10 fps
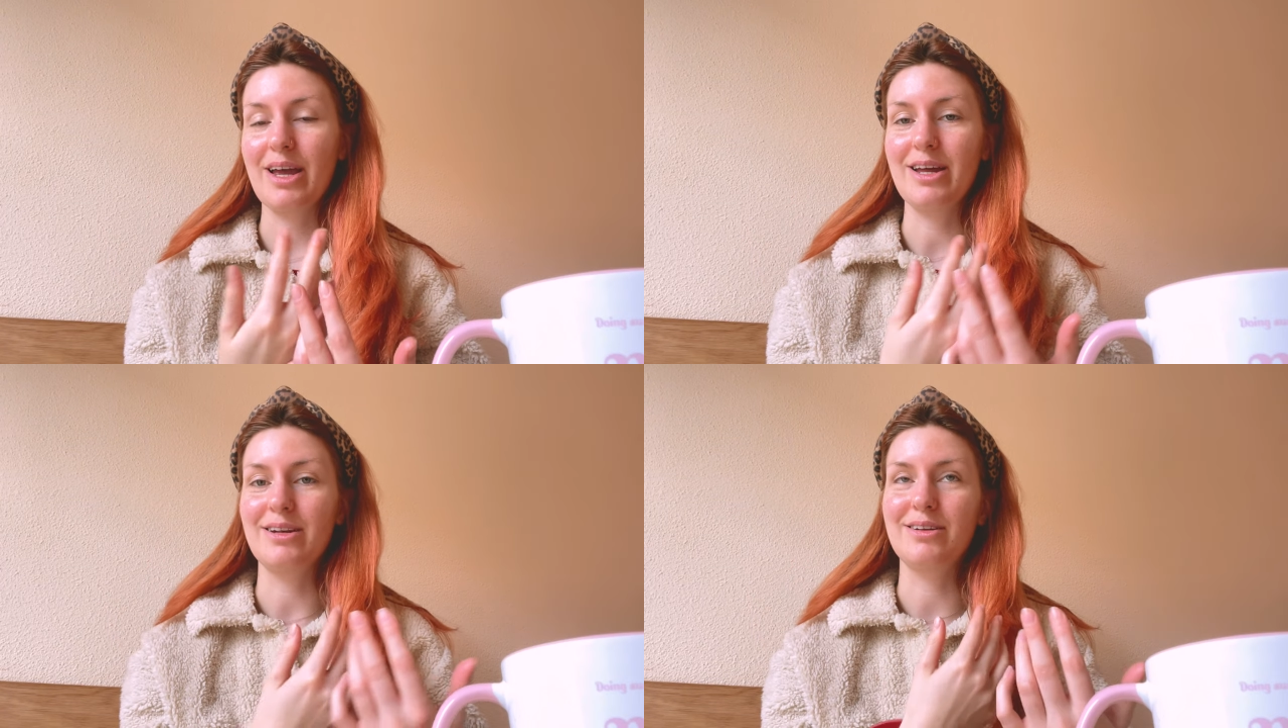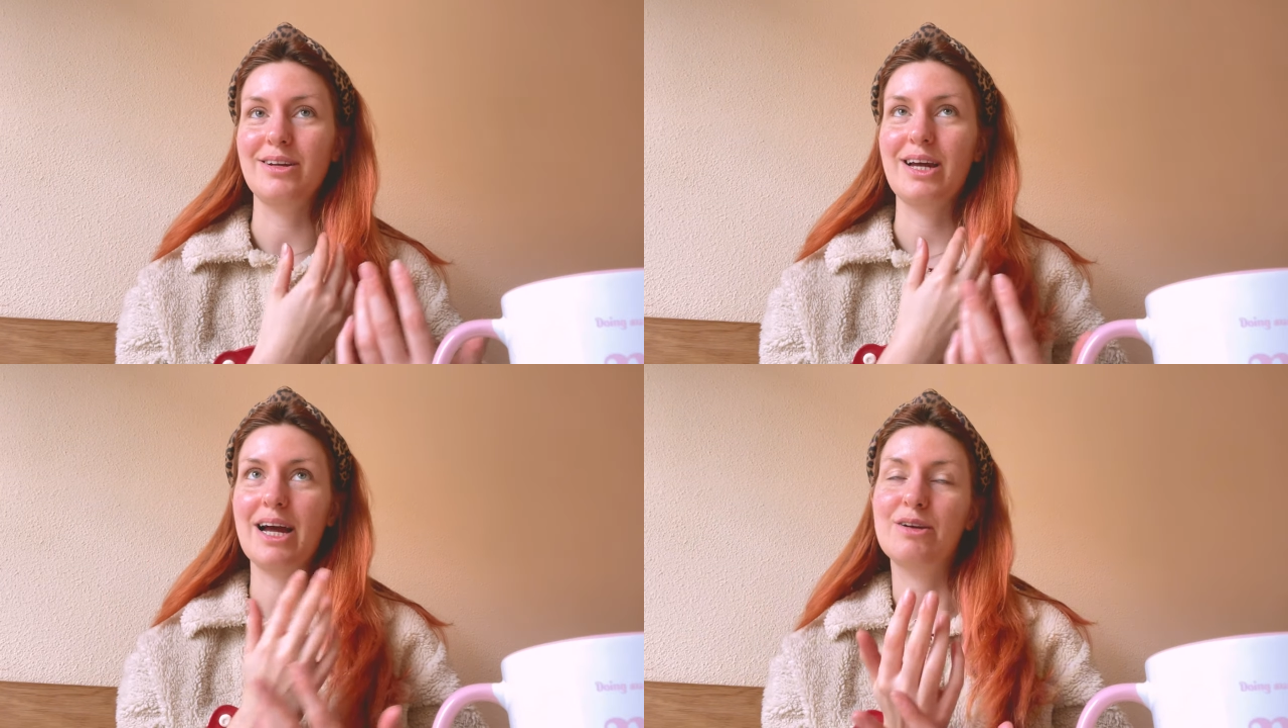
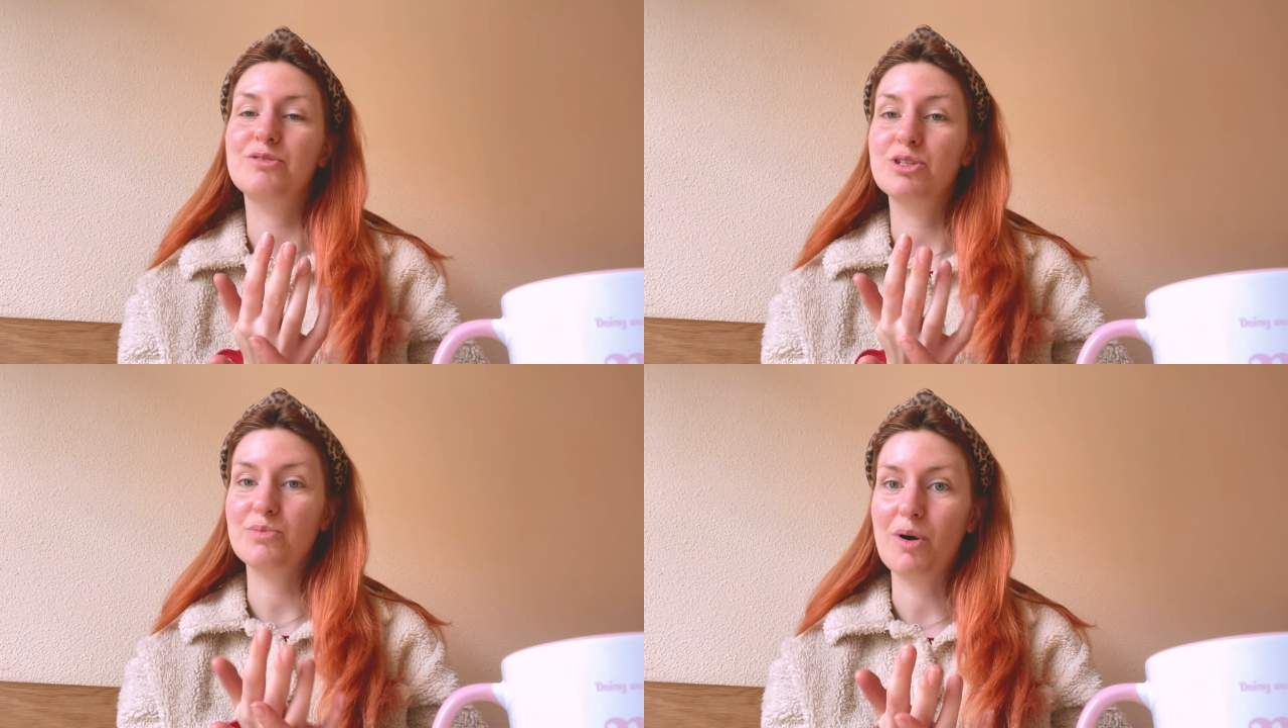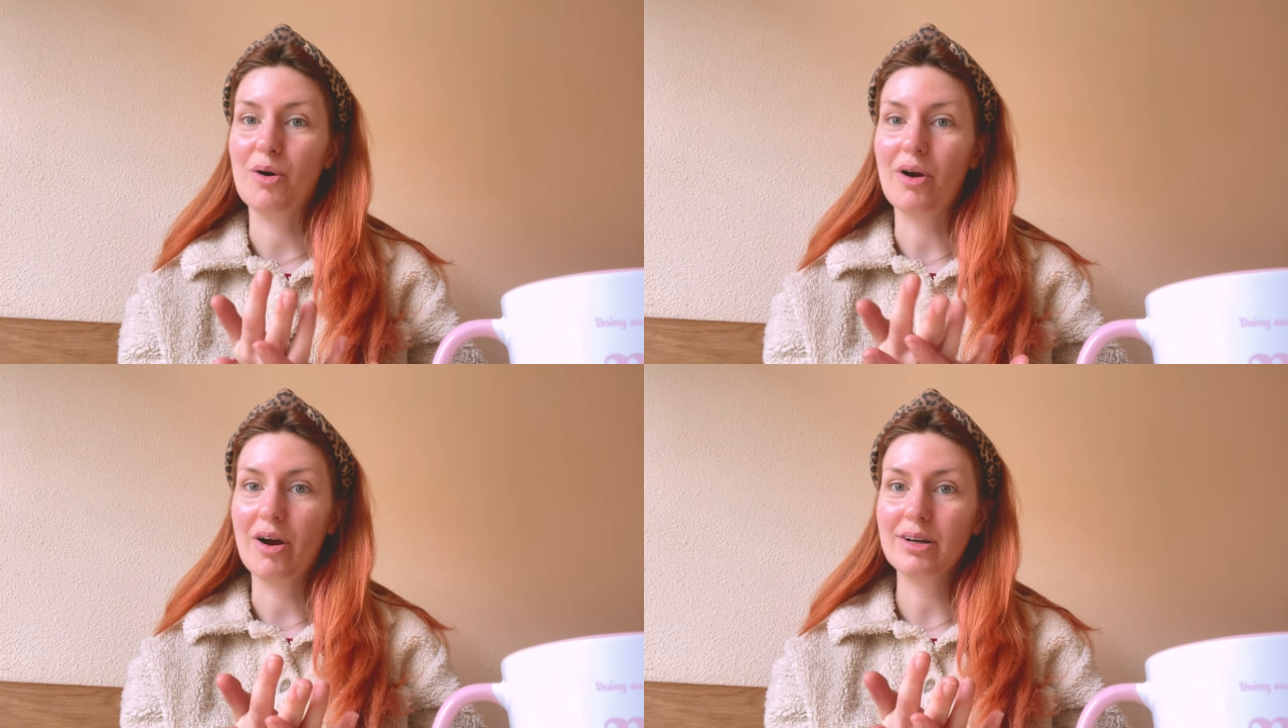in kind of a
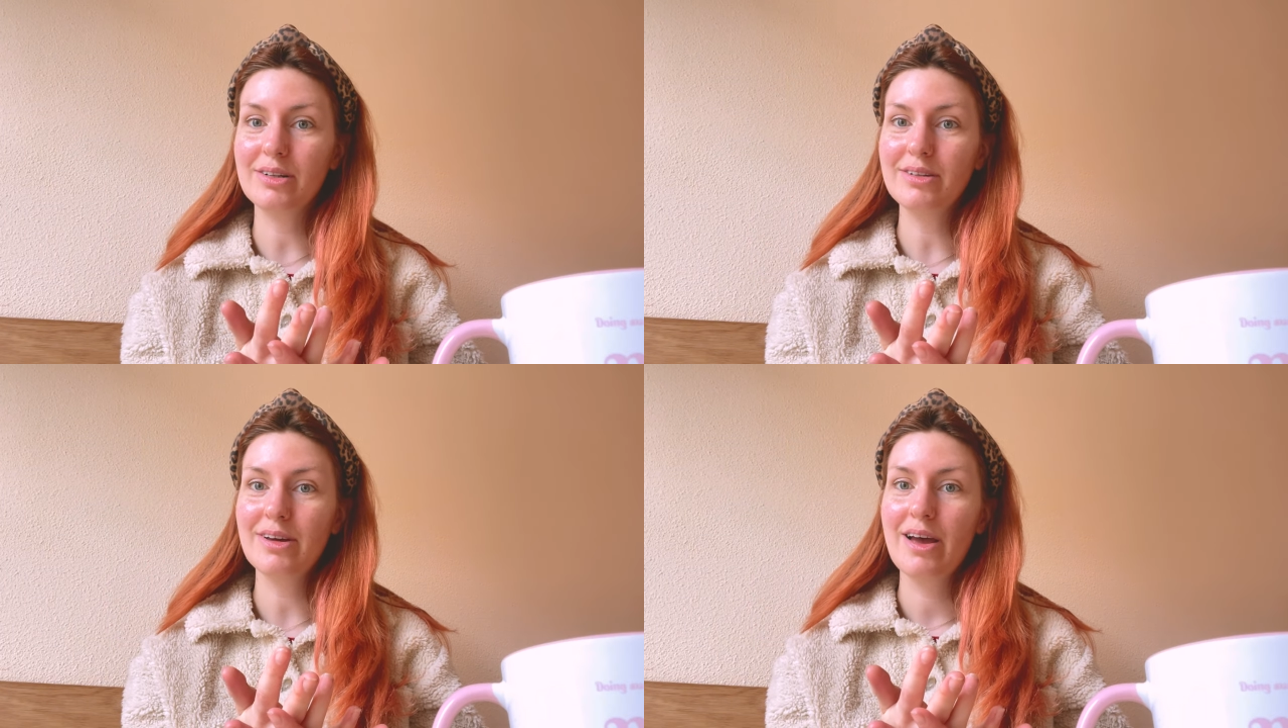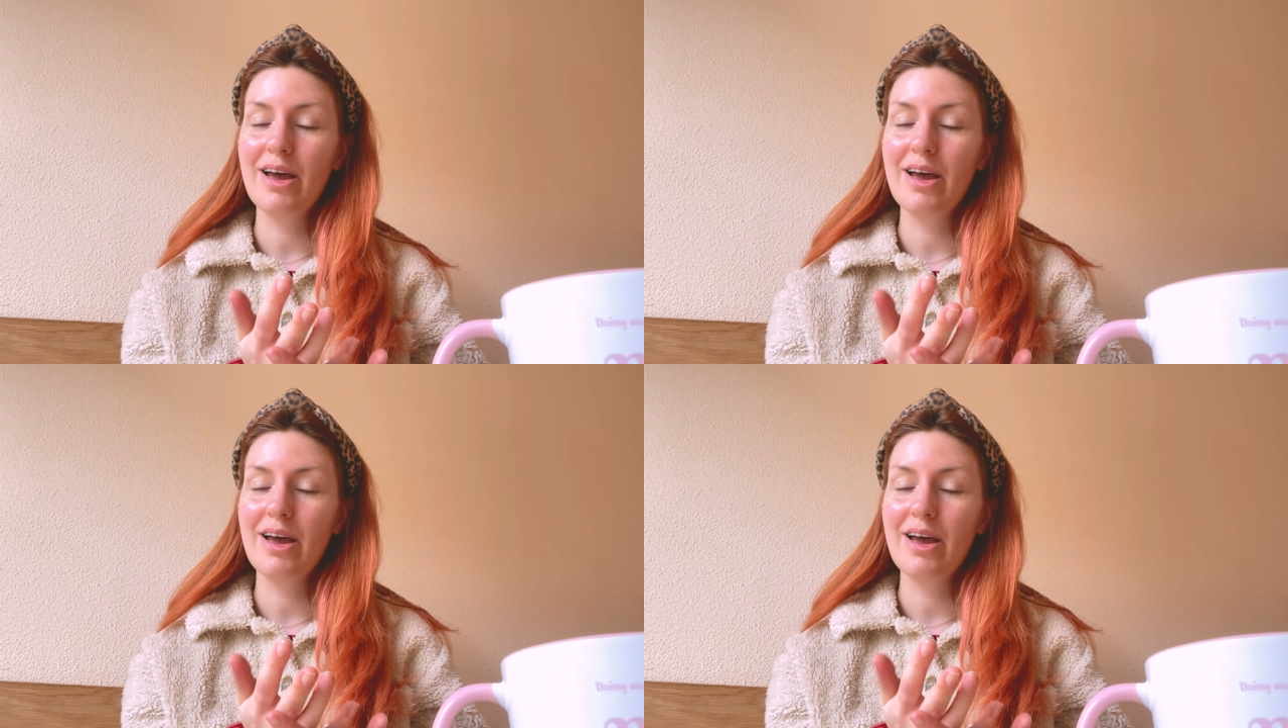small garden,